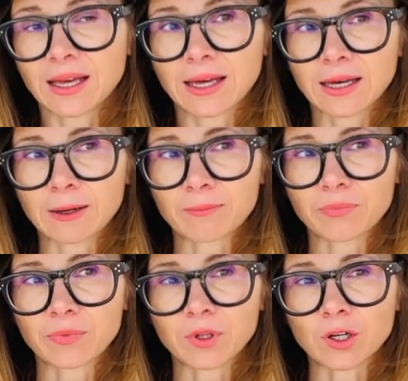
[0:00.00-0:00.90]

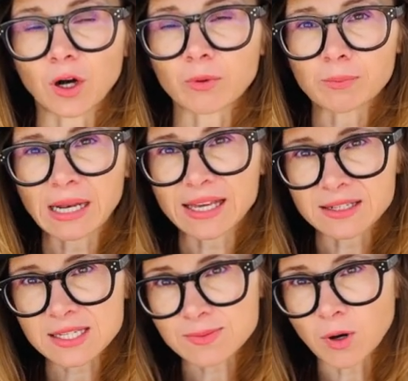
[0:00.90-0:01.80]
Are we
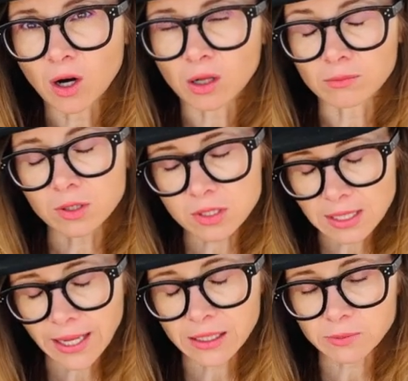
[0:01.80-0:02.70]
playing small? Most
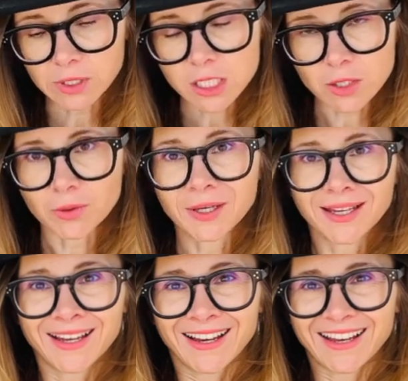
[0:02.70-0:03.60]
likely we do
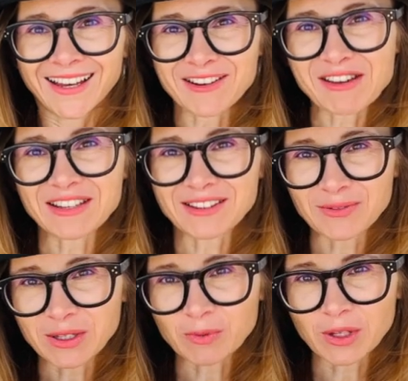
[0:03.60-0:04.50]

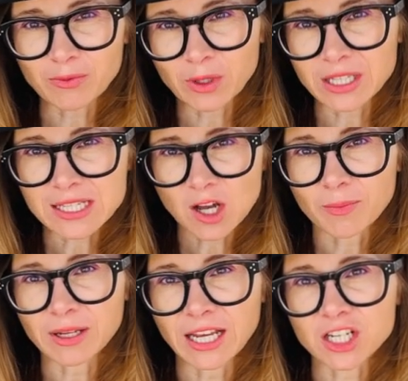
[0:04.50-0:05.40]
with this
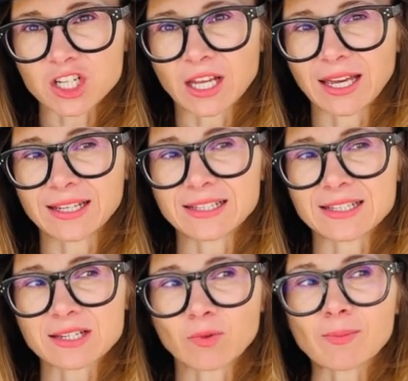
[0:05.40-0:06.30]
combination,
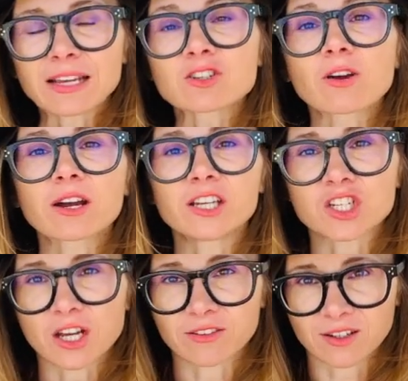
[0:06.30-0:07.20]
and we might trigger
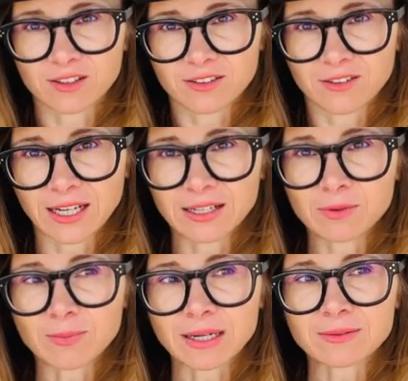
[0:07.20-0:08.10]
each other, right?
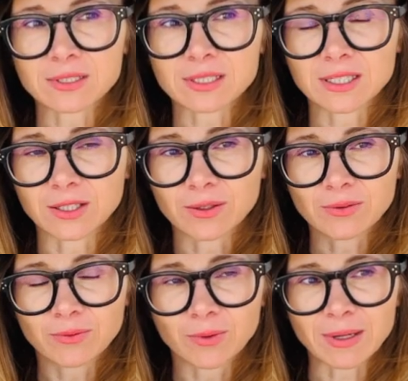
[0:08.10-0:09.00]
We
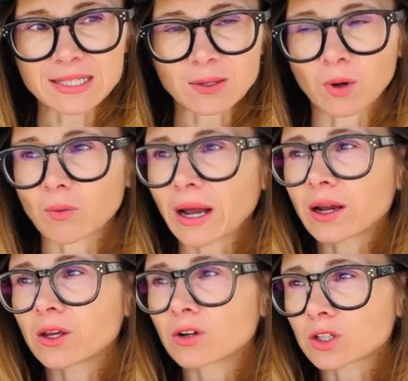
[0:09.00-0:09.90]
might say, well,
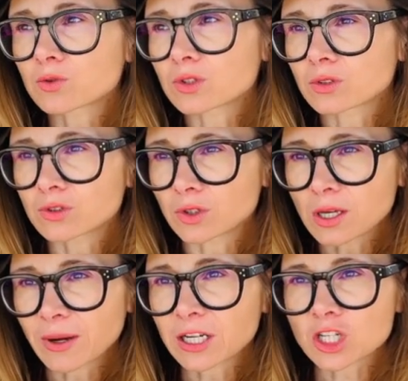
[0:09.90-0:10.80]
why are you not doing
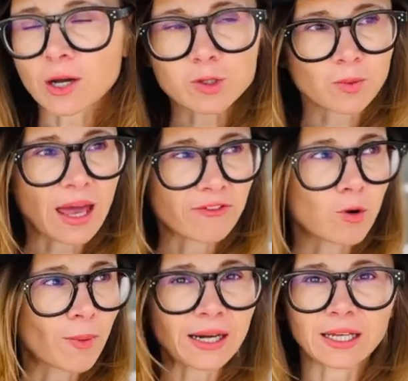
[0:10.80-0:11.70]
a better job so we have
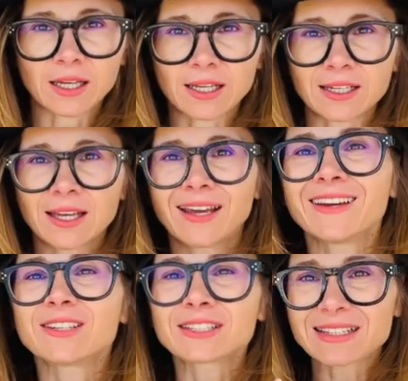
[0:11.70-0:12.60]
more money? And
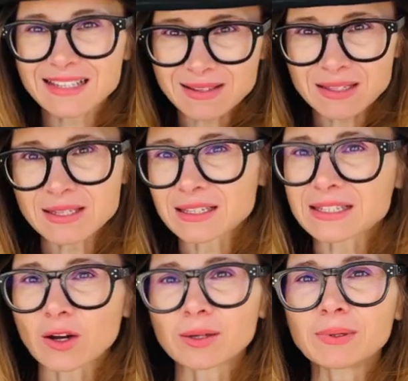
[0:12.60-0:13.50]

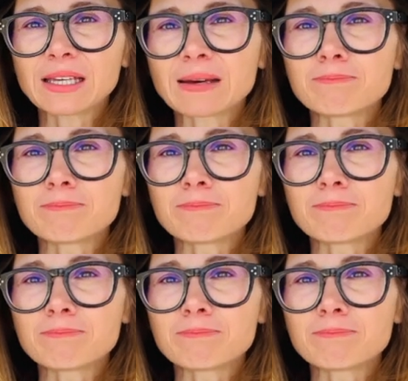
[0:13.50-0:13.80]
it's going to be